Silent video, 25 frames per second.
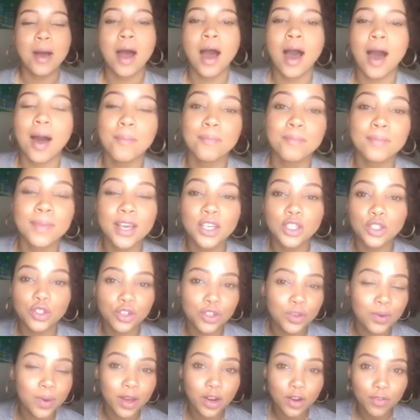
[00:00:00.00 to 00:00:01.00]
um, make sure
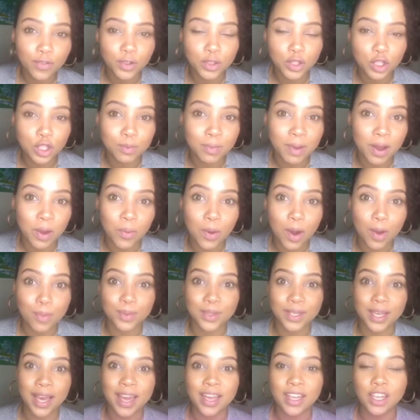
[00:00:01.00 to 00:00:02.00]
you head over to my
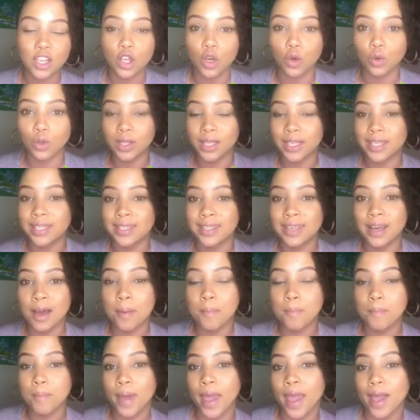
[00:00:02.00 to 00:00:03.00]
website,
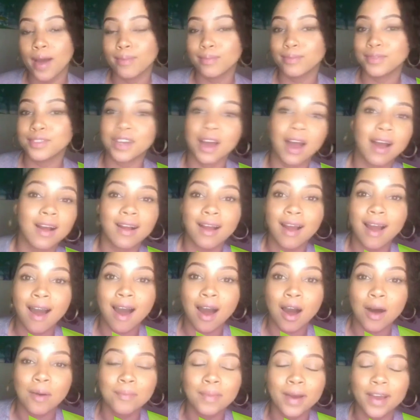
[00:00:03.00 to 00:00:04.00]

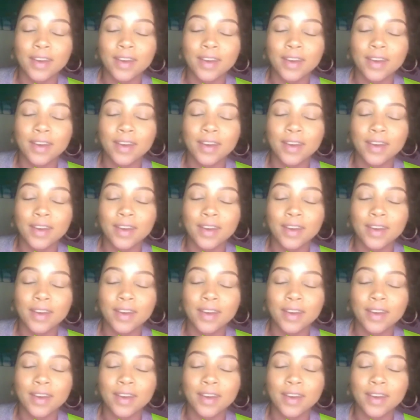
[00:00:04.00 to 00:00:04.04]
yolisabam.com.